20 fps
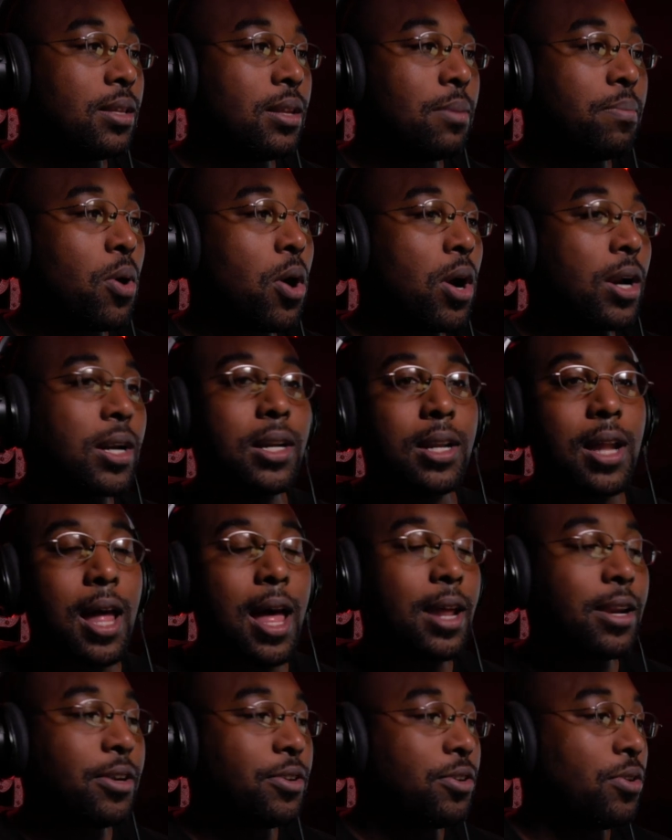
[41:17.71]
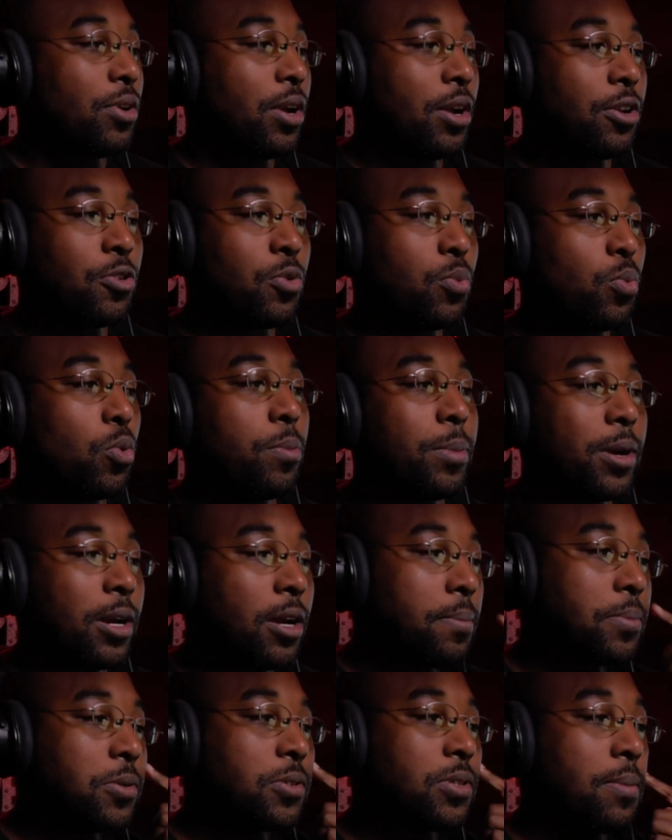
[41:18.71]
the parking lot and you're, and you're warming
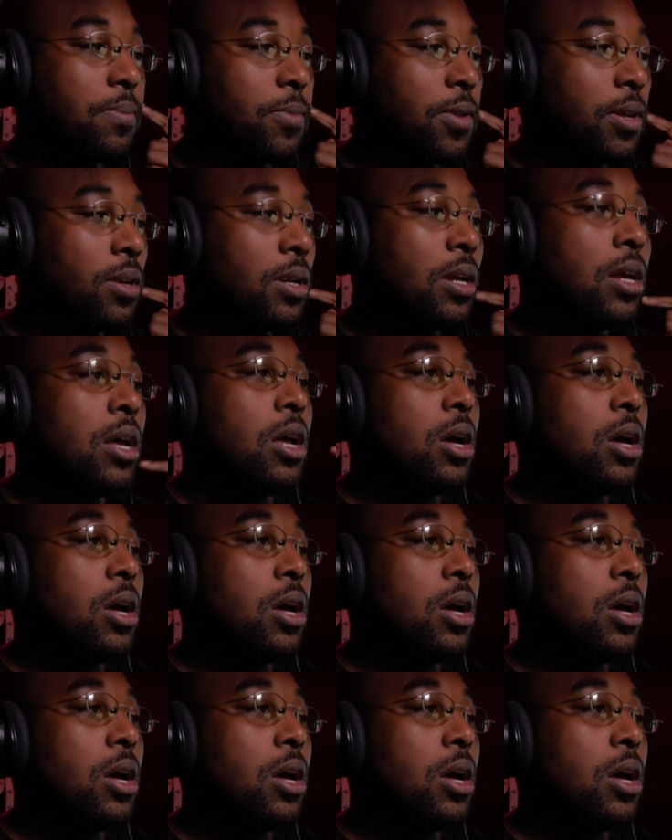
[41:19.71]
up or something.